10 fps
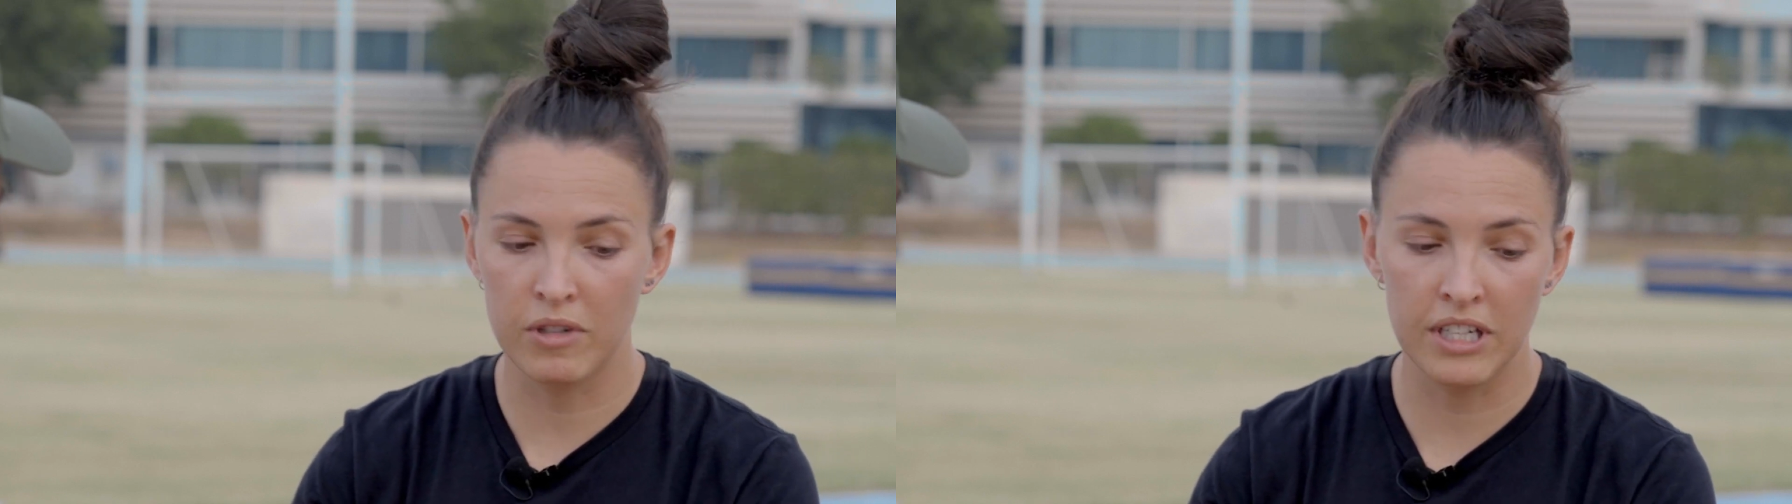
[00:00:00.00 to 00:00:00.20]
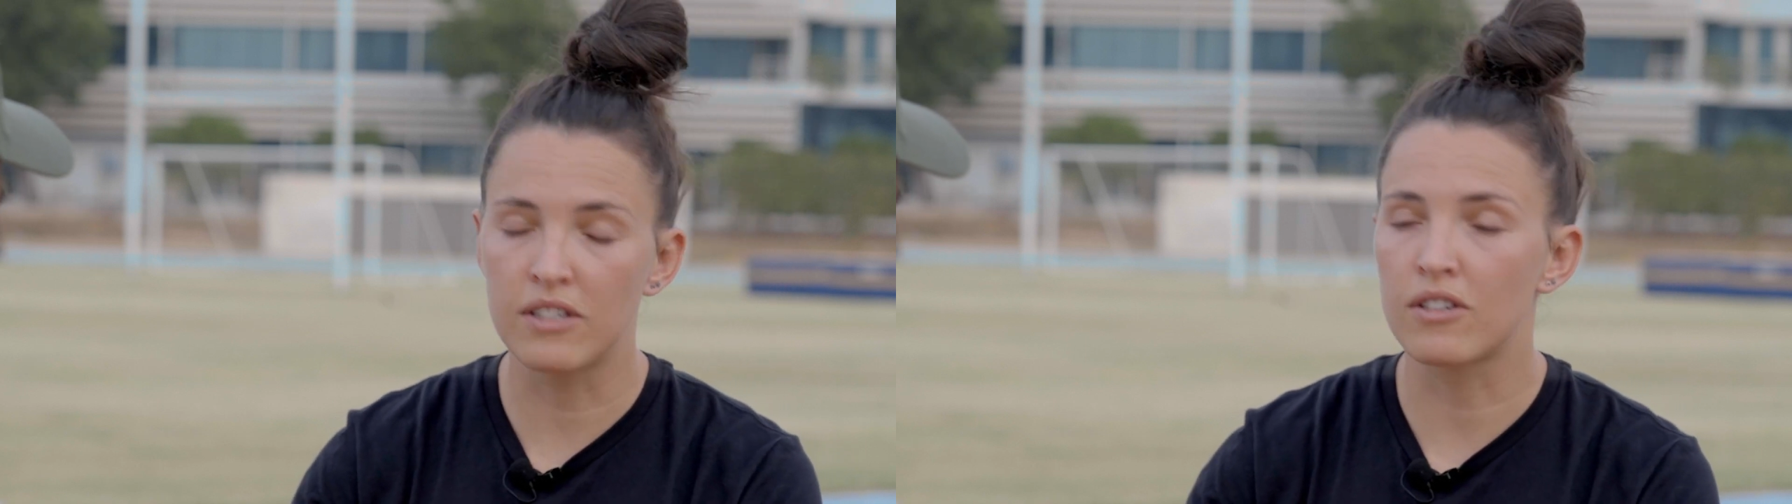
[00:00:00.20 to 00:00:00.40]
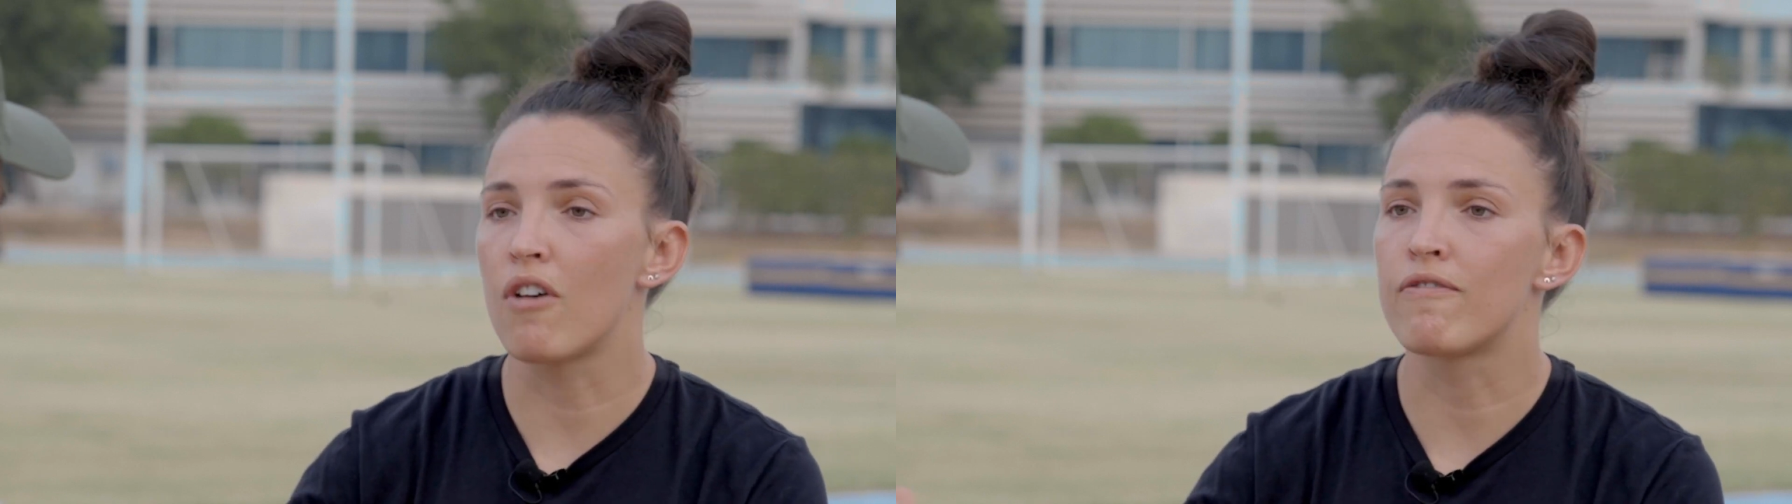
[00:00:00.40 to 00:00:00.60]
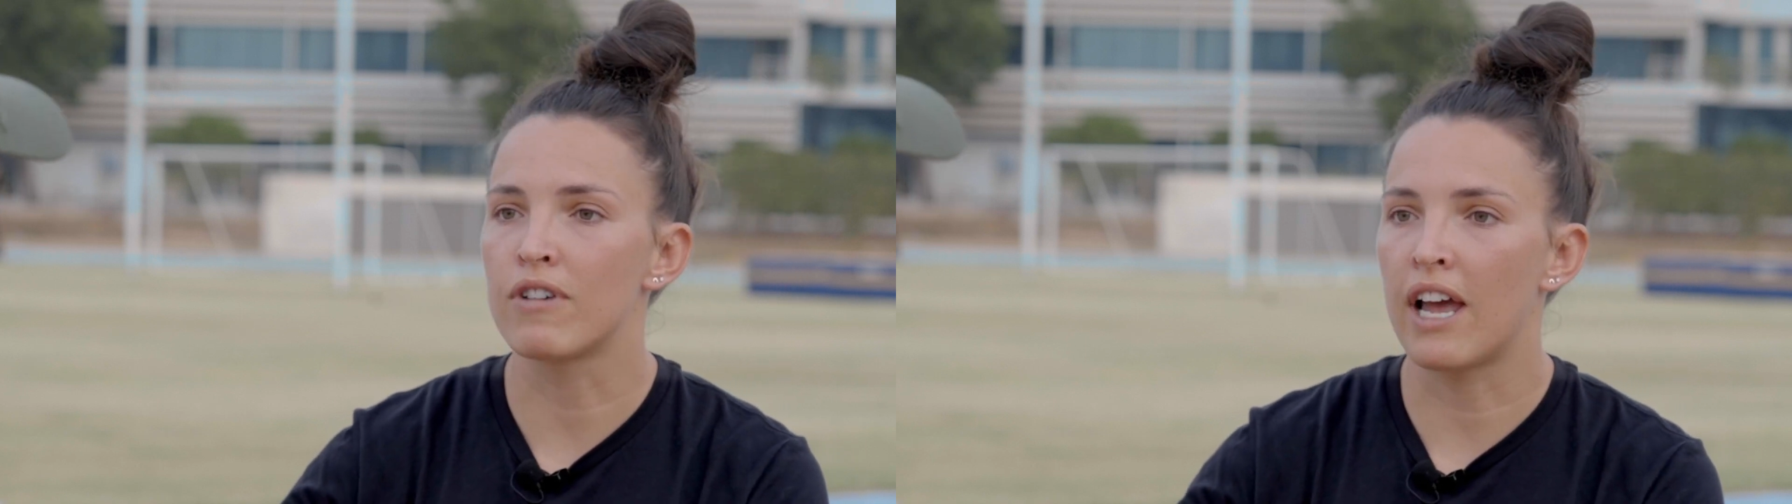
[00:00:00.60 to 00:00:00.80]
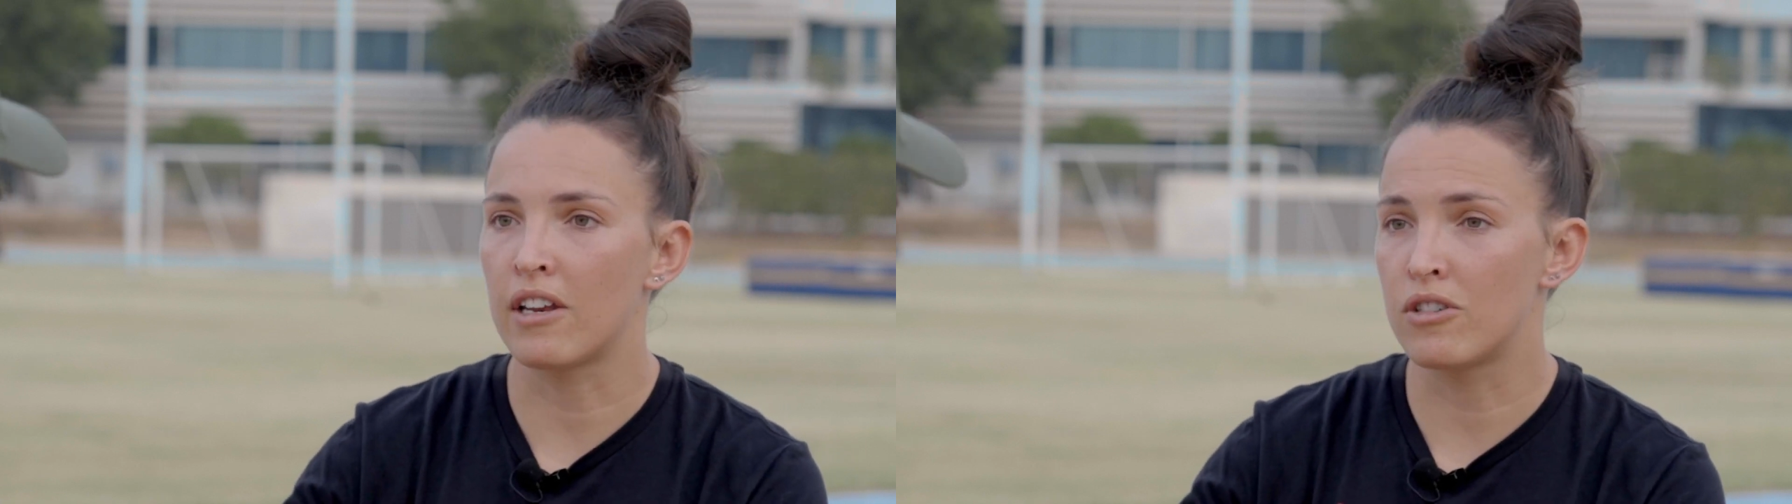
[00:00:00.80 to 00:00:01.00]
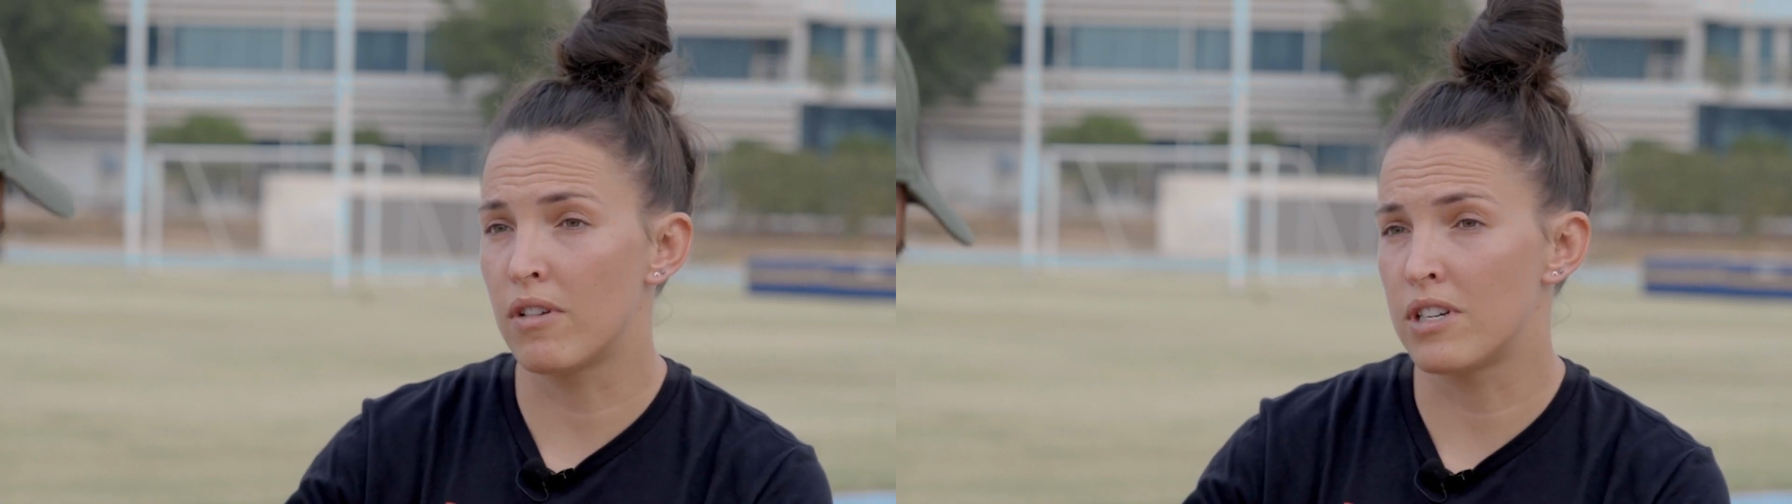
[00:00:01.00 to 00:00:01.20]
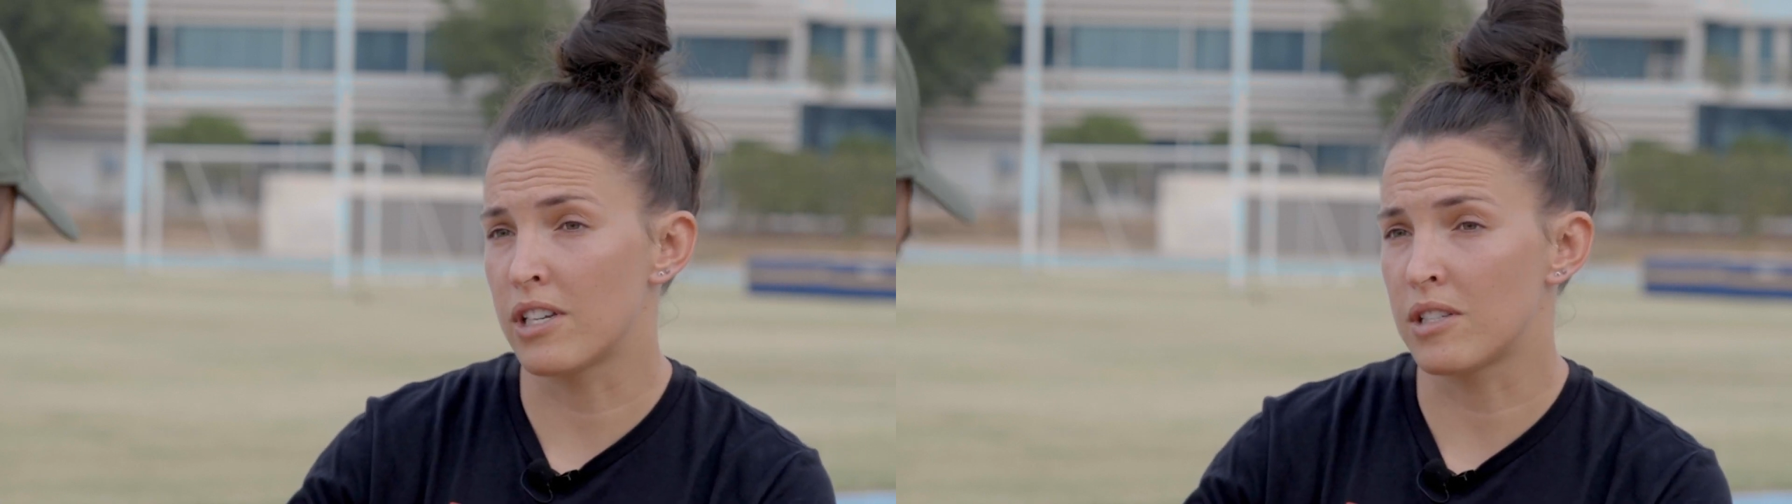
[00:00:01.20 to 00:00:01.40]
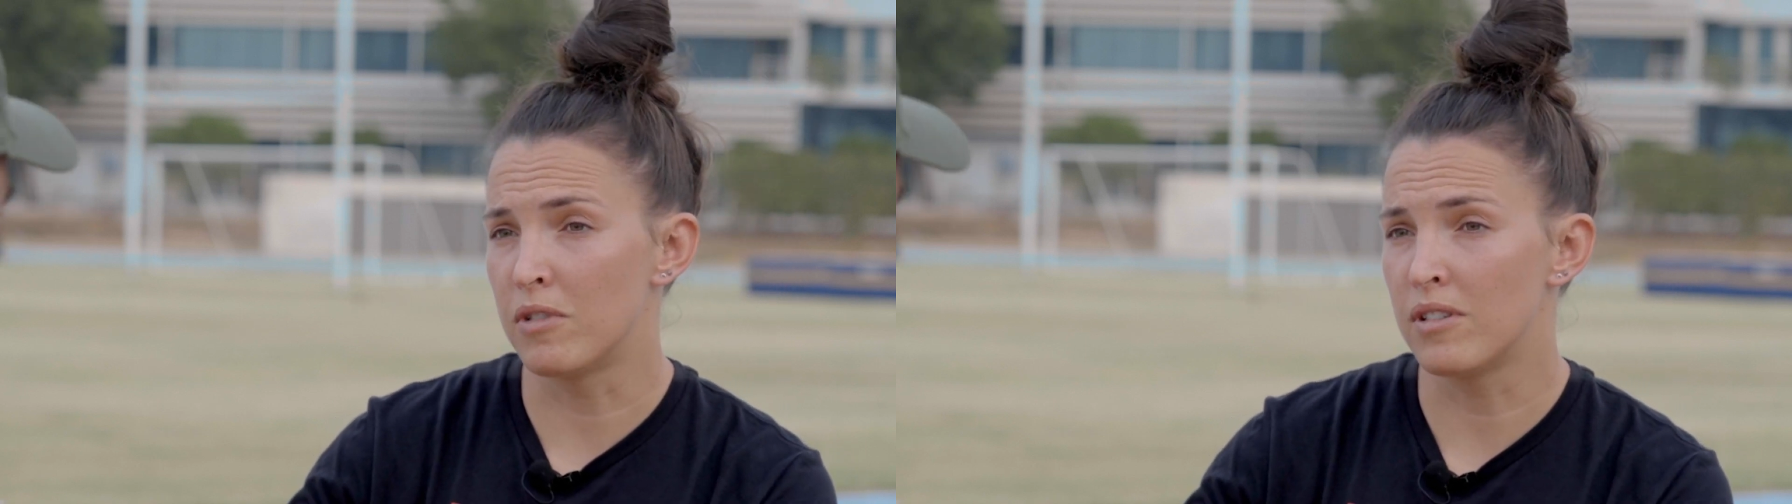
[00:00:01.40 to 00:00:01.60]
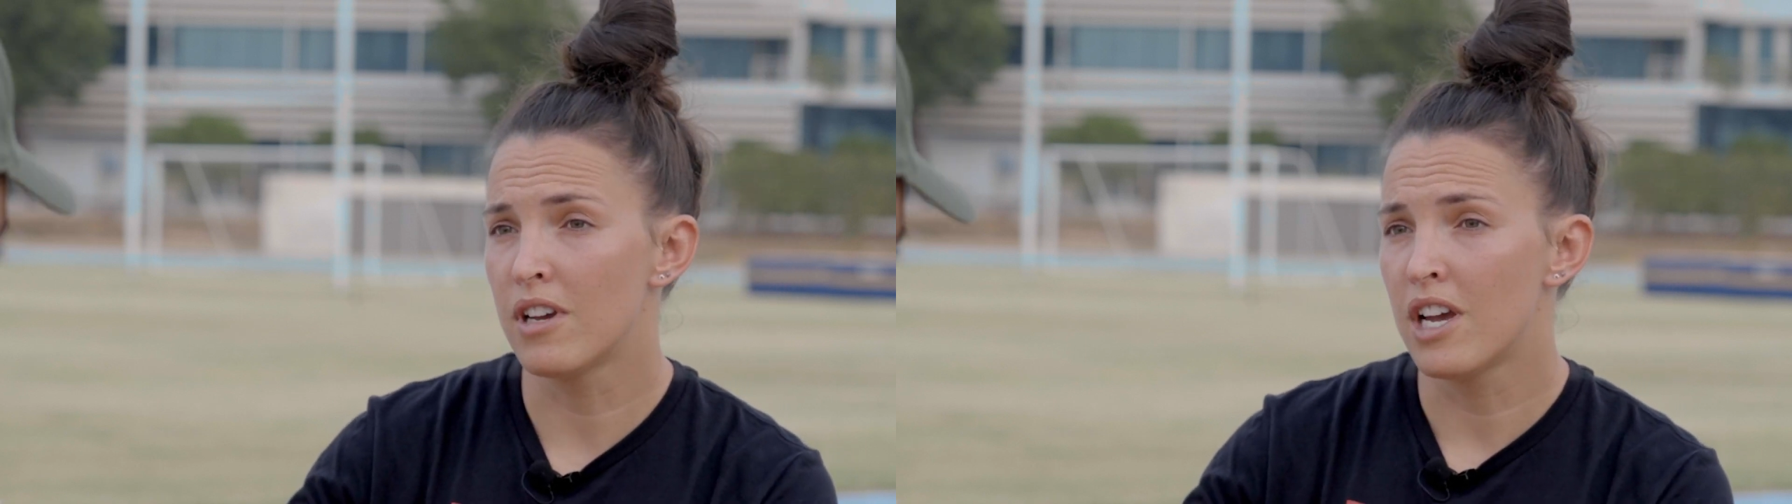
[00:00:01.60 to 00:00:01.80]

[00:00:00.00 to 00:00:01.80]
we need to go for an attitude adjustment